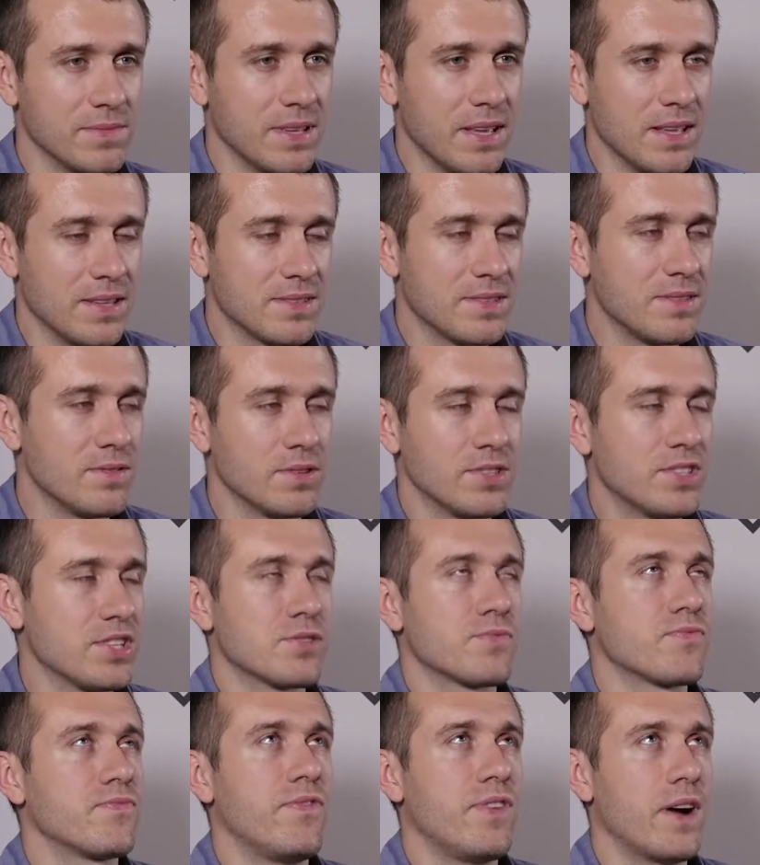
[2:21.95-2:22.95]
it
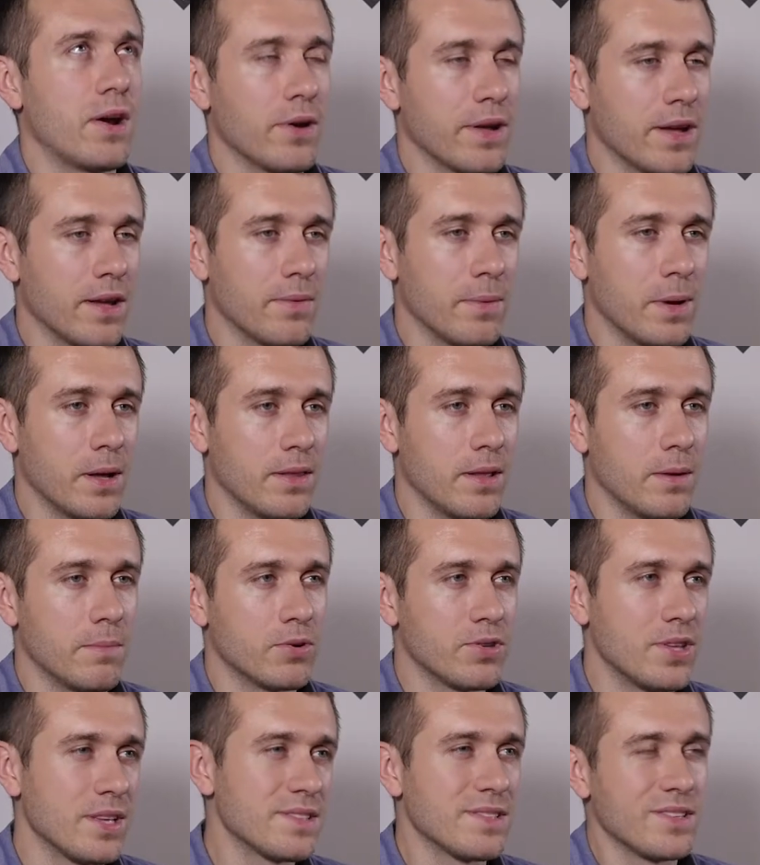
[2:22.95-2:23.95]
just firing out a
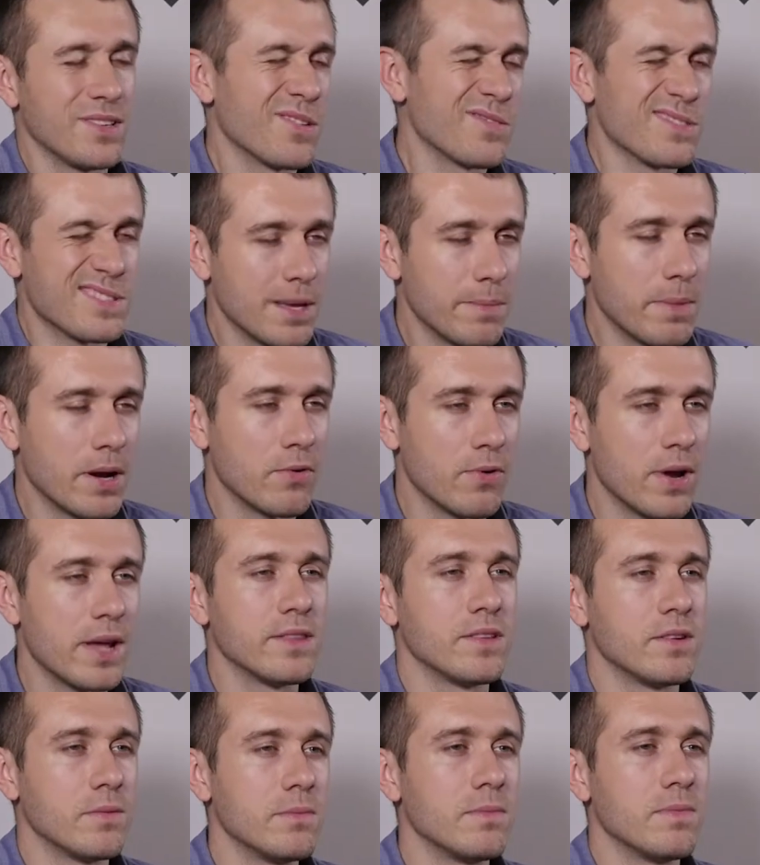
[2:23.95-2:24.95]
number that's,
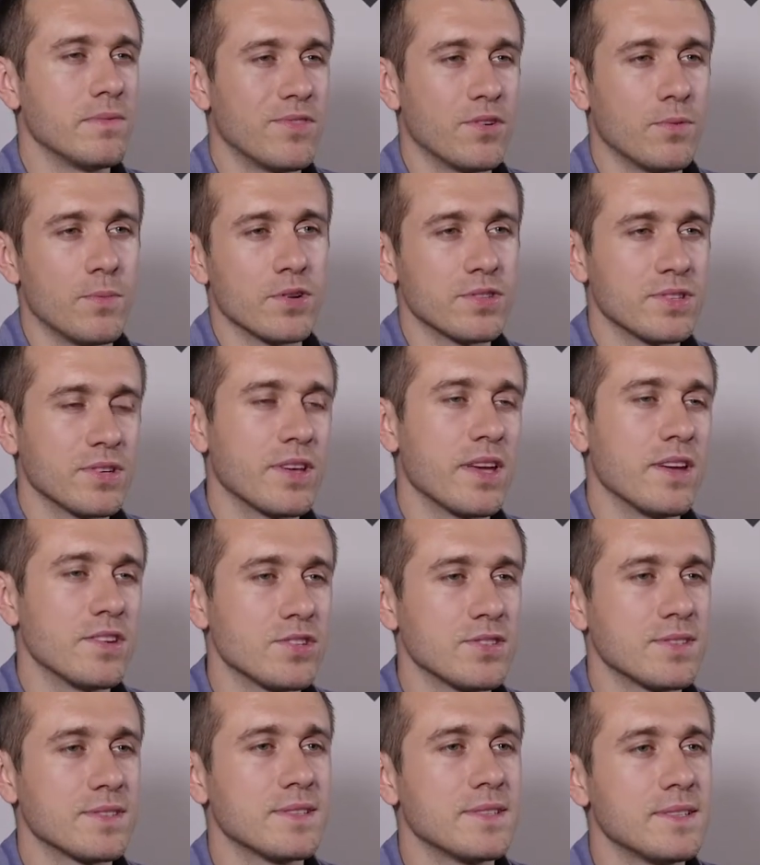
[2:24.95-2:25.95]
semi-random for most
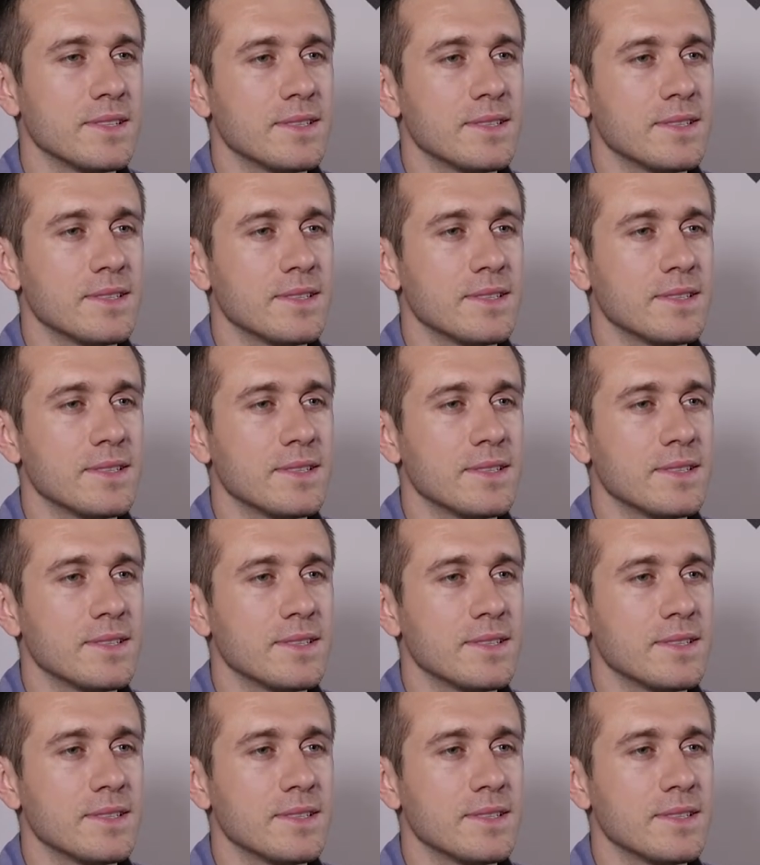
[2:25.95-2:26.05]
occasions.